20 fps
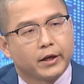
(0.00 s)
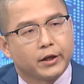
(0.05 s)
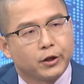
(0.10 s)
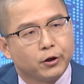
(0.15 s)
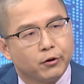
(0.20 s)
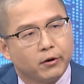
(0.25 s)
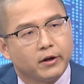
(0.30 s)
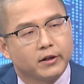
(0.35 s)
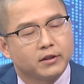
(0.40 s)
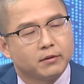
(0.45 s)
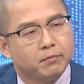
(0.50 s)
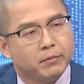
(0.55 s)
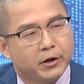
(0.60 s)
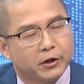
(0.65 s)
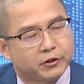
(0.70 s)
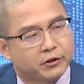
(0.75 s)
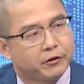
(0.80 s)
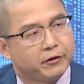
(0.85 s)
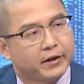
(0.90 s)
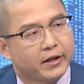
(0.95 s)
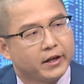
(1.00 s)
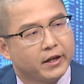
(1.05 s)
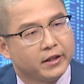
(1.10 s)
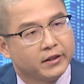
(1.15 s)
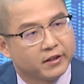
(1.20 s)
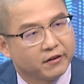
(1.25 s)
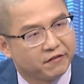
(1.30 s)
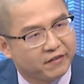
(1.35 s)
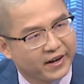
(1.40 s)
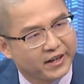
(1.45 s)
U.S. military
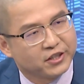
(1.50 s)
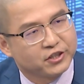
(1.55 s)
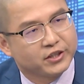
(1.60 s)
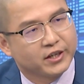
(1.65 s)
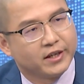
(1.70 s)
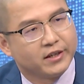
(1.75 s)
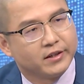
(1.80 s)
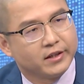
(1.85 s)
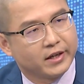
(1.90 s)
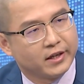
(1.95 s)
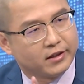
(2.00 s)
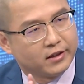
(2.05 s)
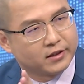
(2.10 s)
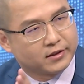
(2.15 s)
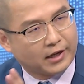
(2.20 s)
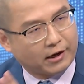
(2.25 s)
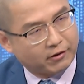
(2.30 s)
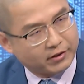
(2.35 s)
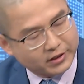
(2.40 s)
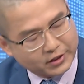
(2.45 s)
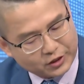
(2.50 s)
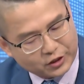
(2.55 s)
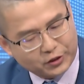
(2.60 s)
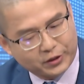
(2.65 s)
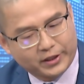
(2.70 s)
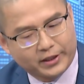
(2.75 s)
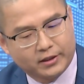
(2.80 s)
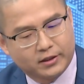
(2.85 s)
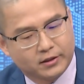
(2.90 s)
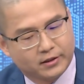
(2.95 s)
intervention in the Taiwan
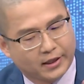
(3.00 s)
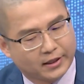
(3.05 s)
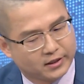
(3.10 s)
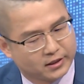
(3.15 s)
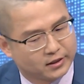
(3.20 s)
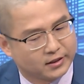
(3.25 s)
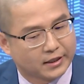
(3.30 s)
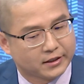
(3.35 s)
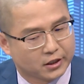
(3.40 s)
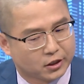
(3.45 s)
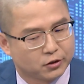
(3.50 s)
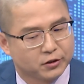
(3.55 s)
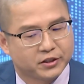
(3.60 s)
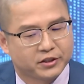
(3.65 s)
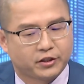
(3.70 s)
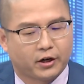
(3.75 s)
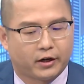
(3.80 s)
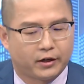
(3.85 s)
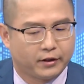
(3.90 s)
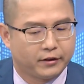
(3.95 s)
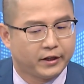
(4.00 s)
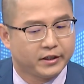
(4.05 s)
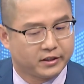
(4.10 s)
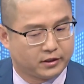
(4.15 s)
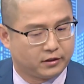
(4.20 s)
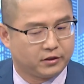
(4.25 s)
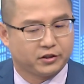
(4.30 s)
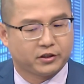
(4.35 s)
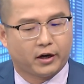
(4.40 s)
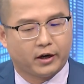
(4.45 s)
Strait. That's a good start. Let's
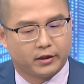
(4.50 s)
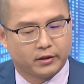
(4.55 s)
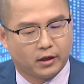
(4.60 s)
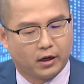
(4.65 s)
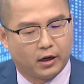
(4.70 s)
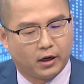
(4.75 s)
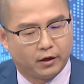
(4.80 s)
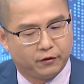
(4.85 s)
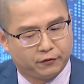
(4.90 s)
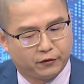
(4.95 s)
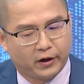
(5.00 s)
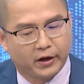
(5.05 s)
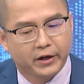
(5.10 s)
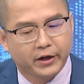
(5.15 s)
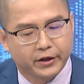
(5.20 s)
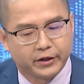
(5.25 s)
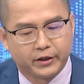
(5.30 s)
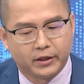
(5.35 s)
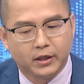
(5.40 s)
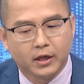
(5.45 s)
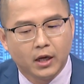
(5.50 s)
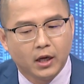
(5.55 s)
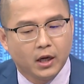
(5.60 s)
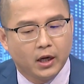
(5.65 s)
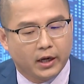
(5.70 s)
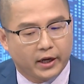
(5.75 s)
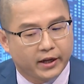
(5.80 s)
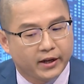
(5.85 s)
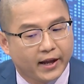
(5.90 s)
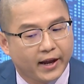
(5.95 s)
start from here.
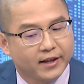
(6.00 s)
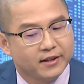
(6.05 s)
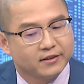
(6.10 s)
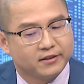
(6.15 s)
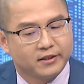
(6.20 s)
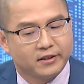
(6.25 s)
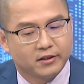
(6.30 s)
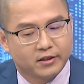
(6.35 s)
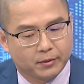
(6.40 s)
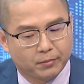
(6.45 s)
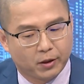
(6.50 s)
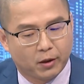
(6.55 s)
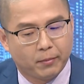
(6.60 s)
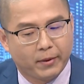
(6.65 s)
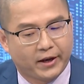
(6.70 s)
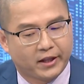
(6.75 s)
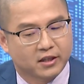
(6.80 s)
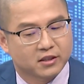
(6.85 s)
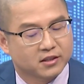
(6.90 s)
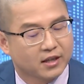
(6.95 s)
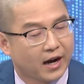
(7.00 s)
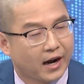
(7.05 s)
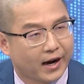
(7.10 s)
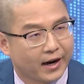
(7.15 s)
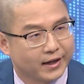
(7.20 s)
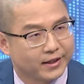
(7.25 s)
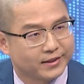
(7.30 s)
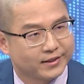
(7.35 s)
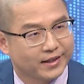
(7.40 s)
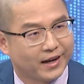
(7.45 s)
Enhancing diplomatic
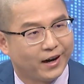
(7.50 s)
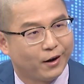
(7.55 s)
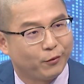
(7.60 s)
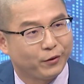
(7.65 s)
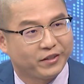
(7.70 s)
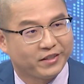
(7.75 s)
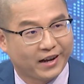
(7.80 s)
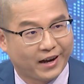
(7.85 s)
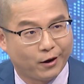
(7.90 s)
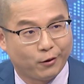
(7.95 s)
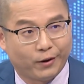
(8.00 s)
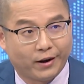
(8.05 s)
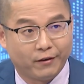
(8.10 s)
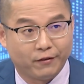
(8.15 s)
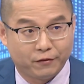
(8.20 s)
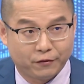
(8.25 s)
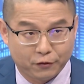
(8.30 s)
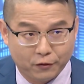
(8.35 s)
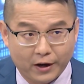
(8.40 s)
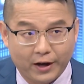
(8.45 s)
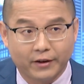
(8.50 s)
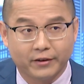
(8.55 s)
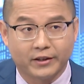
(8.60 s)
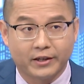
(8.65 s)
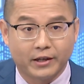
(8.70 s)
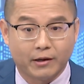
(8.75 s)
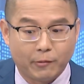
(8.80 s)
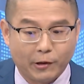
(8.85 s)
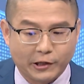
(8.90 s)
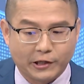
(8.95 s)
ties with Taiwan from
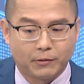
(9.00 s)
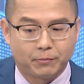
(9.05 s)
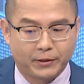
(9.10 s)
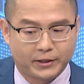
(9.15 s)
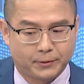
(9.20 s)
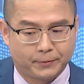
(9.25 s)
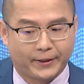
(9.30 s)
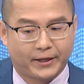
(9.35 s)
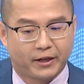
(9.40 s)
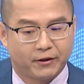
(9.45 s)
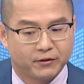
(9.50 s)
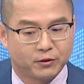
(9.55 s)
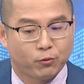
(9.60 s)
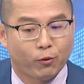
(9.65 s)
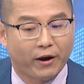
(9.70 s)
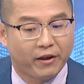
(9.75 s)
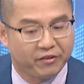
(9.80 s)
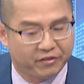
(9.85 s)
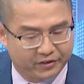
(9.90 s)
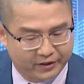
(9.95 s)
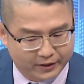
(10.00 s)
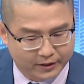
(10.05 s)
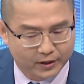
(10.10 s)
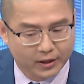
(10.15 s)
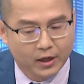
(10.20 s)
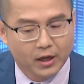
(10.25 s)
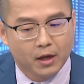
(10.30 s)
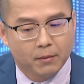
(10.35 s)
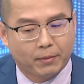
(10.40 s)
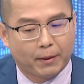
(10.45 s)
the American perspective is one thing,
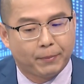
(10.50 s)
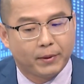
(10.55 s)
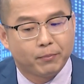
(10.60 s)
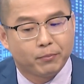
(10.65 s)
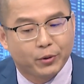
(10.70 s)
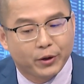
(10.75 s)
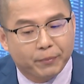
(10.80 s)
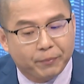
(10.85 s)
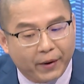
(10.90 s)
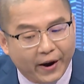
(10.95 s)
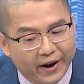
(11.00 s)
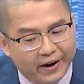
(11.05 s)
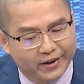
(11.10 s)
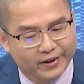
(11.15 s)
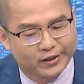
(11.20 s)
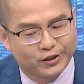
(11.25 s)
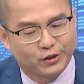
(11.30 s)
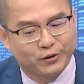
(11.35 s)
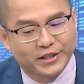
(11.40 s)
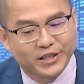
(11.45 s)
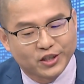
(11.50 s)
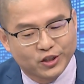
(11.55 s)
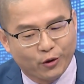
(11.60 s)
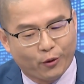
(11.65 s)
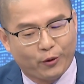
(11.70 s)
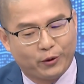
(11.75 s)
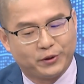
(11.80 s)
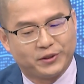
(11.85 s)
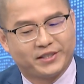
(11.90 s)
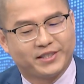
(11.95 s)
but being prepared to
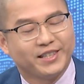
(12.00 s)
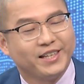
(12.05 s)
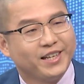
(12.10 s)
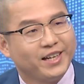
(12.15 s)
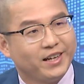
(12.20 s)
endorse